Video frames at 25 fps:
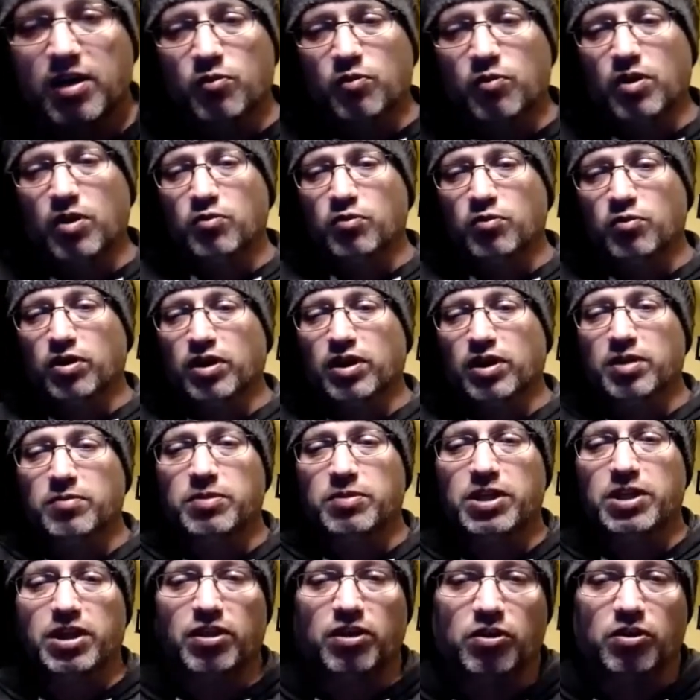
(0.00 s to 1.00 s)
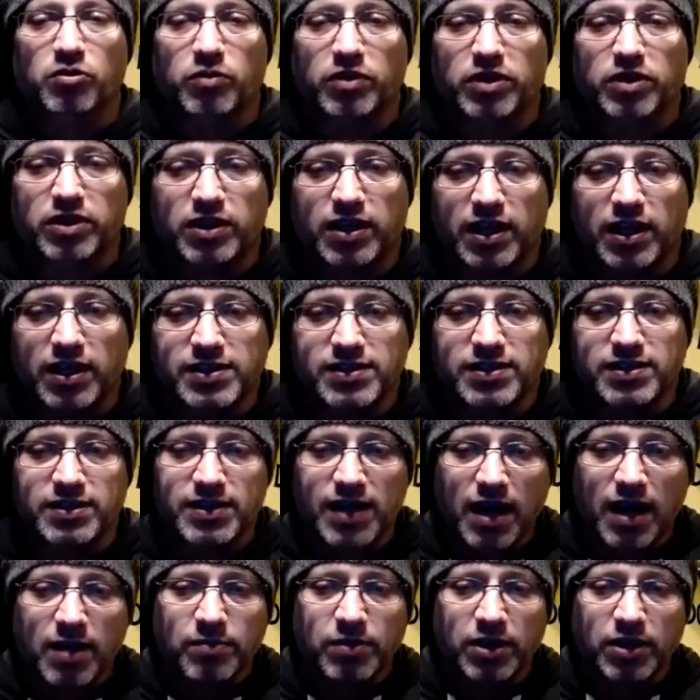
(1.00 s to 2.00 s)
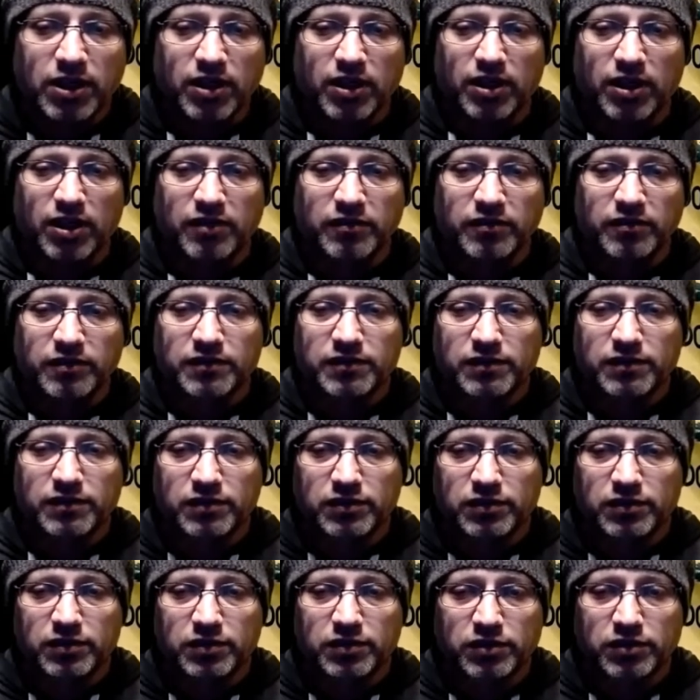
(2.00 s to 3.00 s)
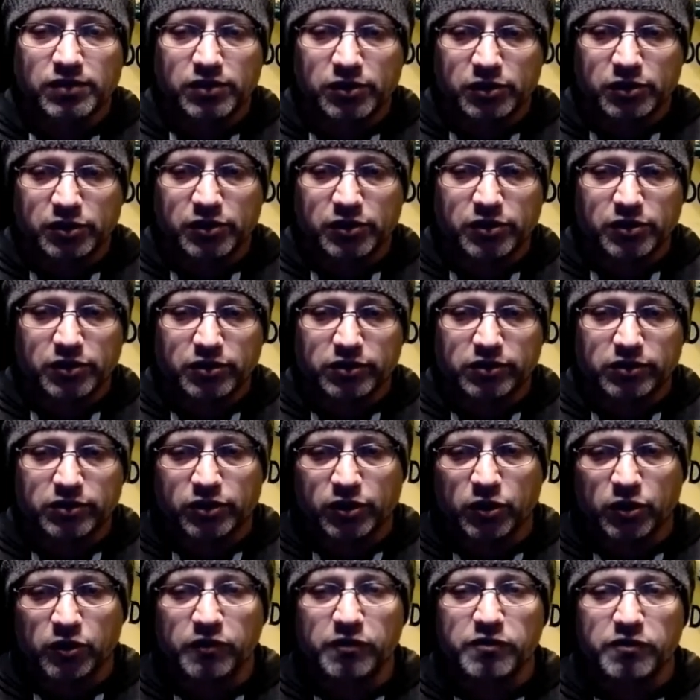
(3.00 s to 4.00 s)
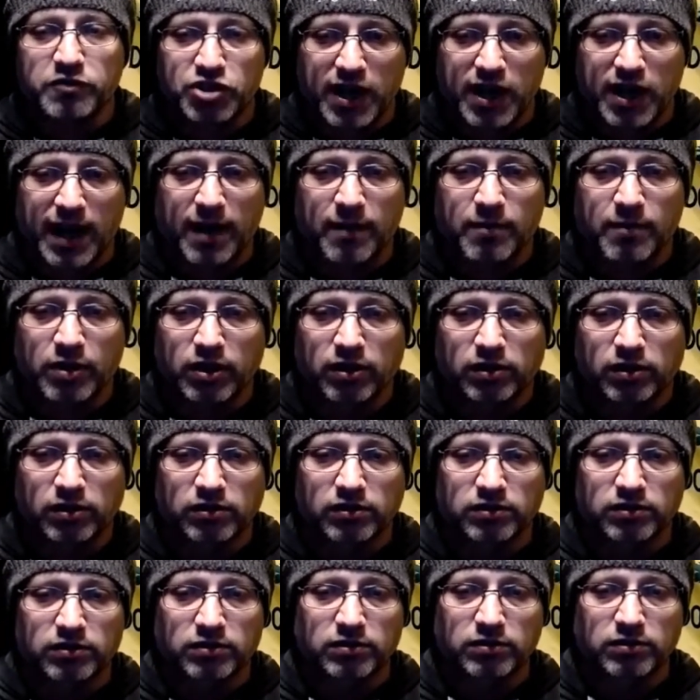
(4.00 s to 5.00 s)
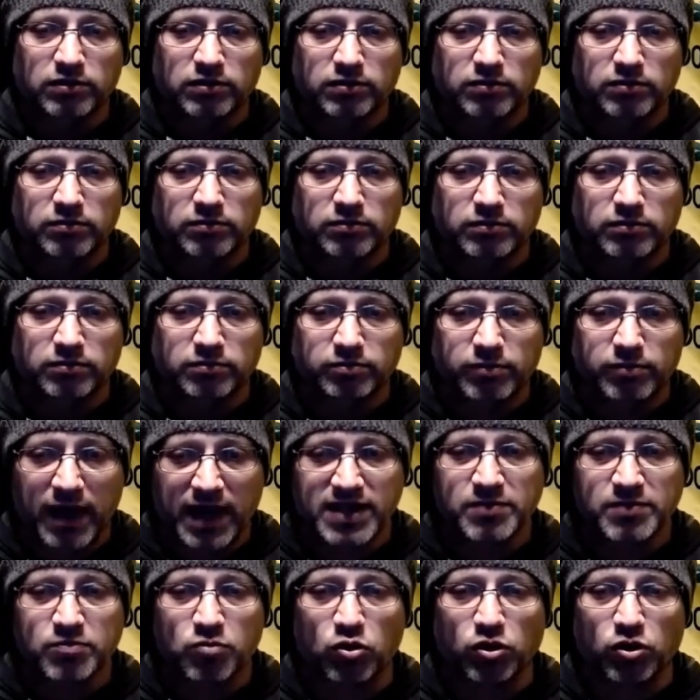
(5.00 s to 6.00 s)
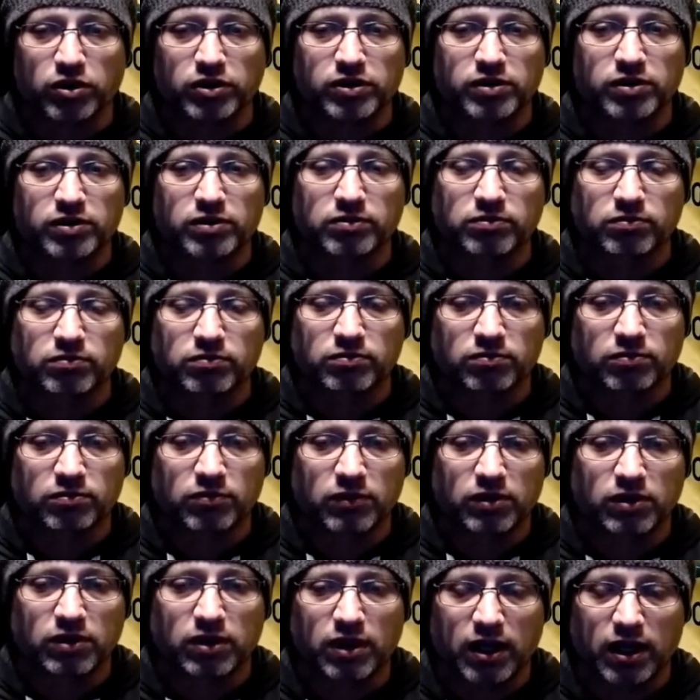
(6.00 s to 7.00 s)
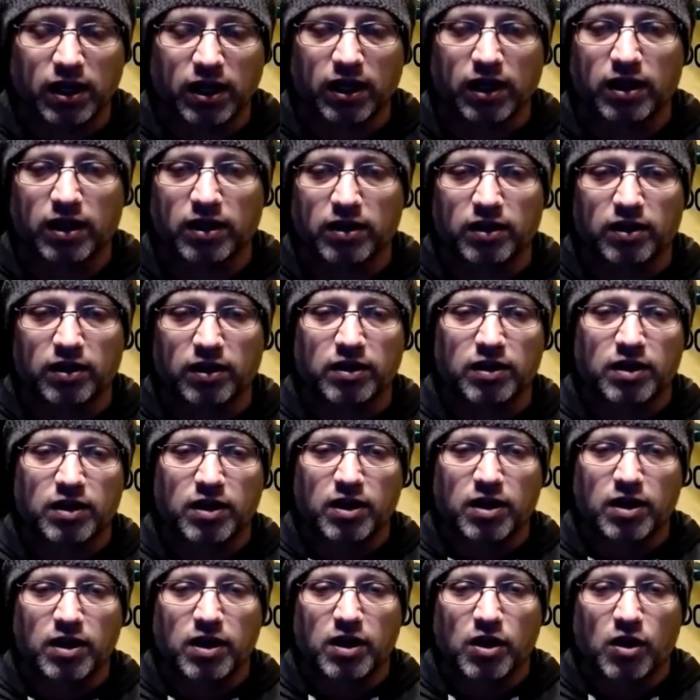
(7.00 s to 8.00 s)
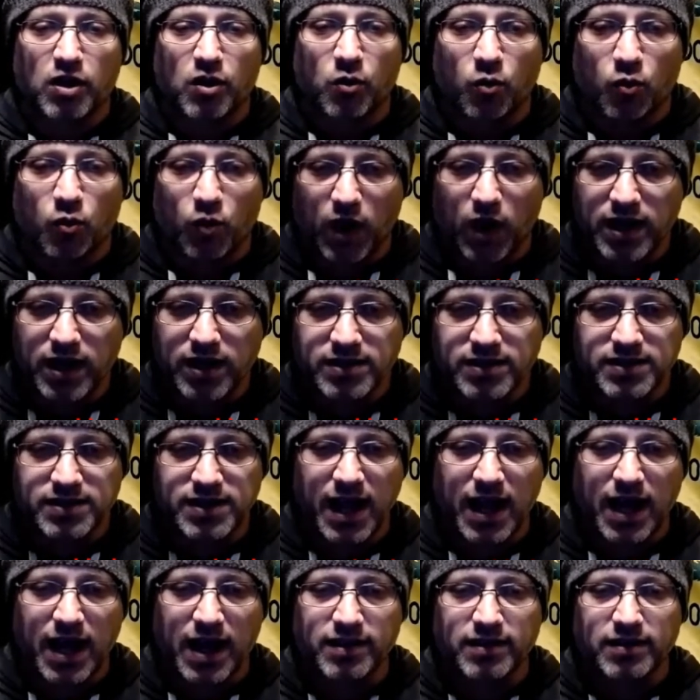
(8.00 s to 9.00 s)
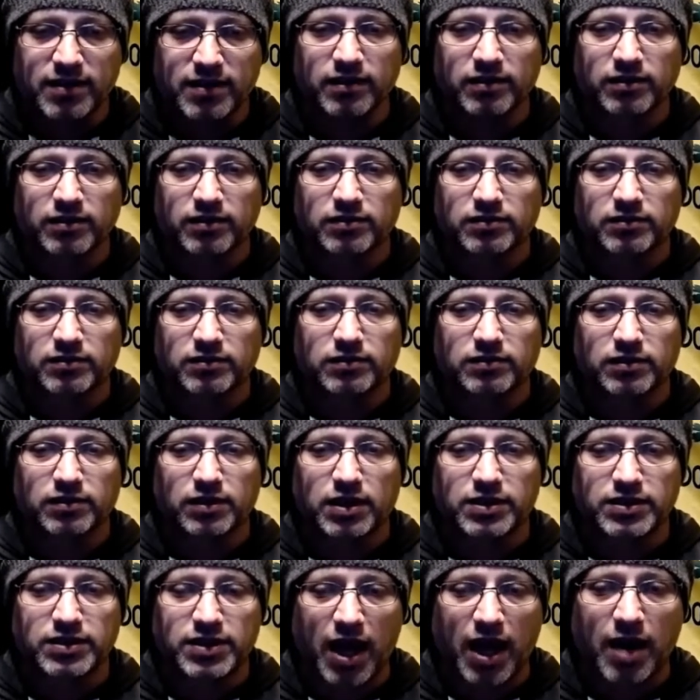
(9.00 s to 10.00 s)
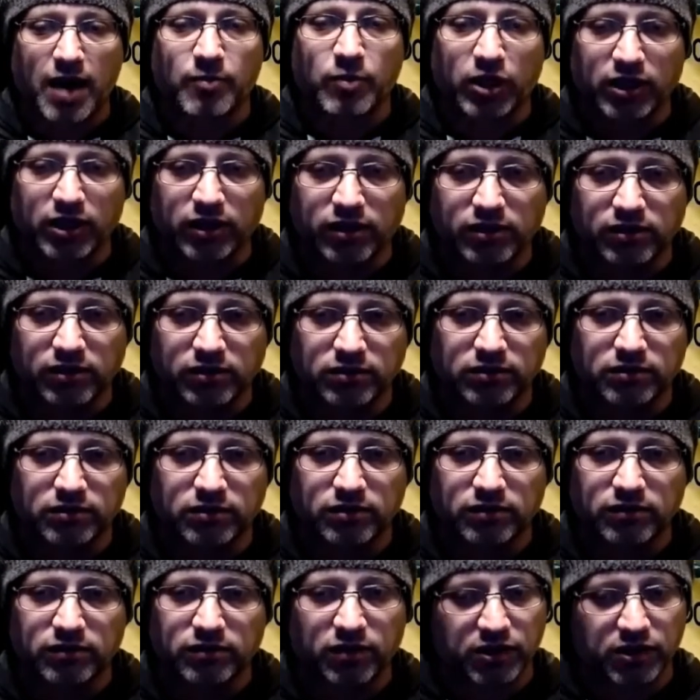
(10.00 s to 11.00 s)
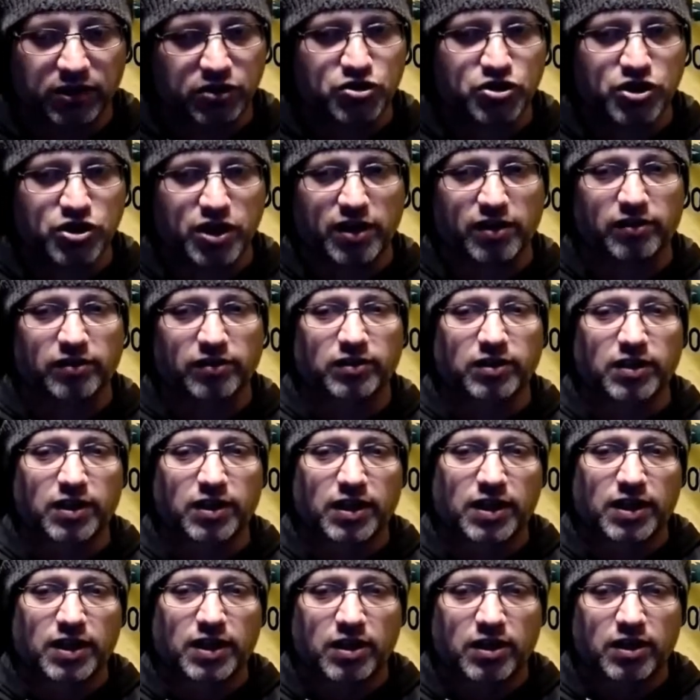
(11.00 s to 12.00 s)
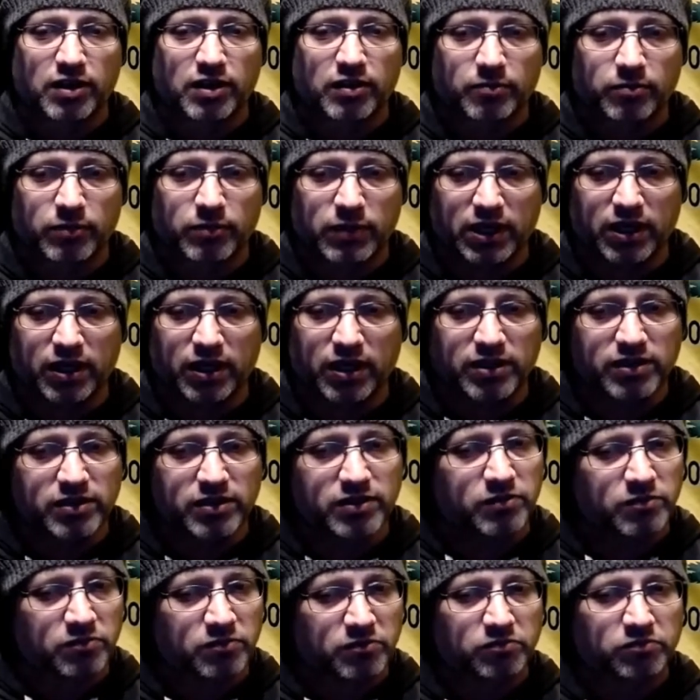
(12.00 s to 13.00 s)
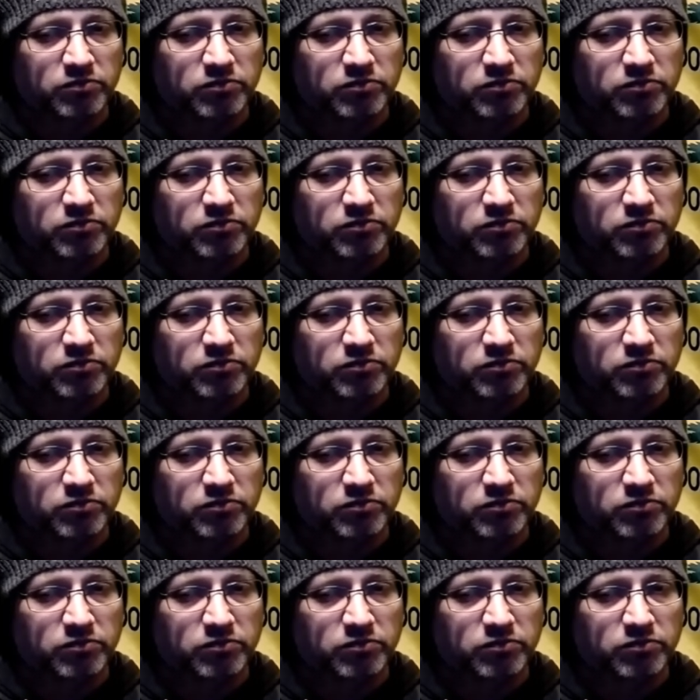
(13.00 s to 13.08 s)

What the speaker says: what we're going to be dealing with today is a topic of Coof jab passports. And why is that a topic for this channel? Because